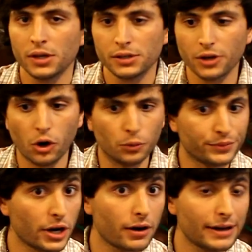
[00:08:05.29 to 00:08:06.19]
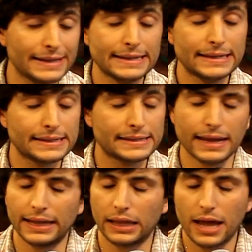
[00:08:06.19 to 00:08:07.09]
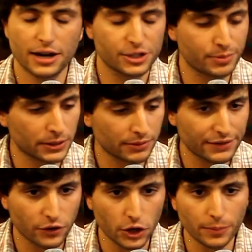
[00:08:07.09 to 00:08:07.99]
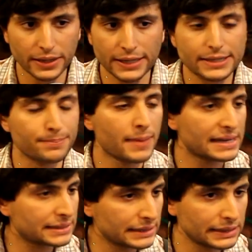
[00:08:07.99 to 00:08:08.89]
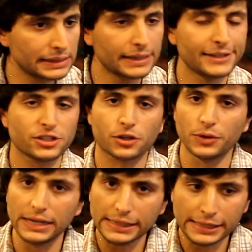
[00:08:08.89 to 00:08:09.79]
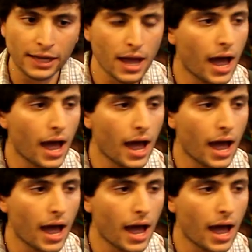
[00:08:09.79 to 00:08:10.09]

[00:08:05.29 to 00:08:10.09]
So there is a lot of spring reverb. It's messy, it's gritty.